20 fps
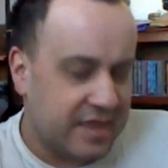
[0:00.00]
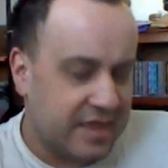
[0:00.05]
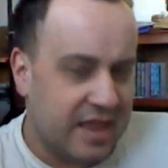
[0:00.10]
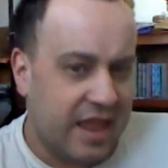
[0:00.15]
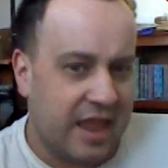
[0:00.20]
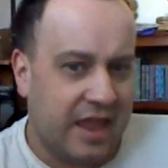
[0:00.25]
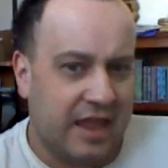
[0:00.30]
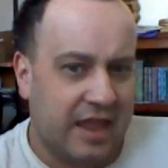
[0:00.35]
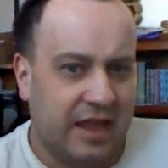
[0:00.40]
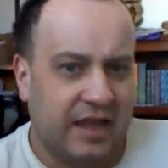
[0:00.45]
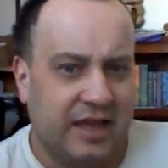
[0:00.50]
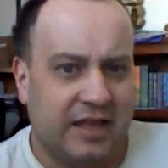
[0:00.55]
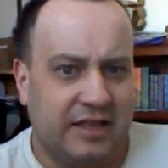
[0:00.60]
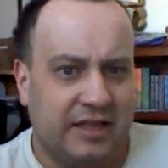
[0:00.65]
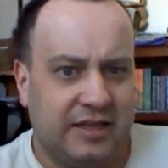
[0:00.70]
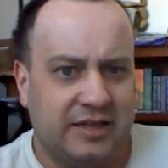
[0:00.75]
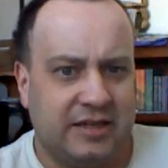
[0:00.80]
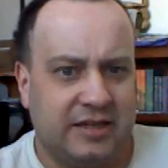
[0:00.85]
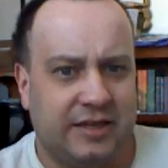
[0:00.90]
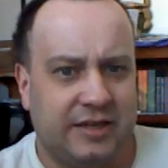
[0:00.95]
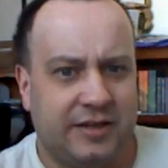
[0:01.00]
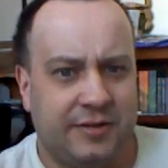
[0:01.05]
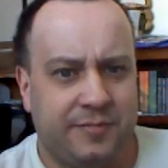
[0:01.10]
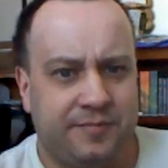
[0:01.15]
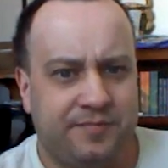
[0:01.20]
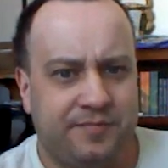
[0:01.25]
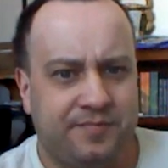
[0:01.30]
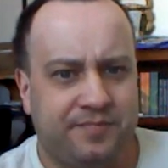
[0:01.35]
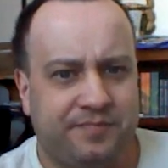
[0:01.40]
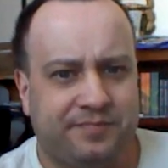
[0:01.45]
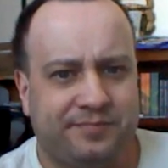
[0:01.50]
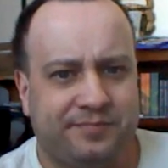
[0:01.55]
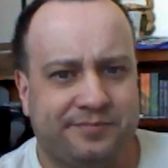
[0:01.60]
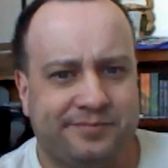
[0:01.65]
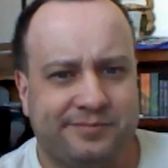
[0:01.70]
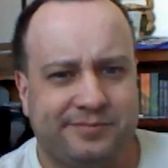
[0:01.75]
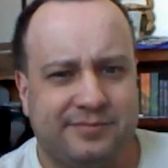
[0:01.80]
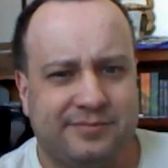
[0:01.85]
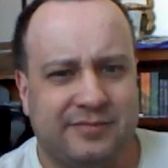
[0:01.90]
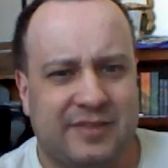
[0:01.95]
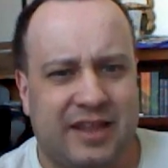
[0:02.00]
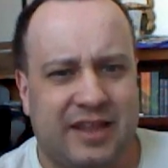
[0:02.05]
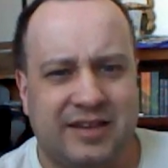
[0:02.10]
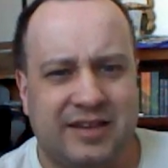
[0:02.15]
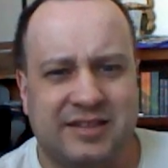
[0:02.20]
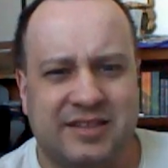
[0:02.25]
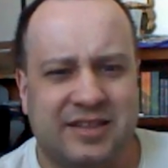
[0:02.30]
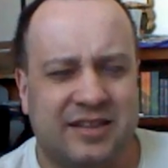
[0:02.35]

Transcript: and I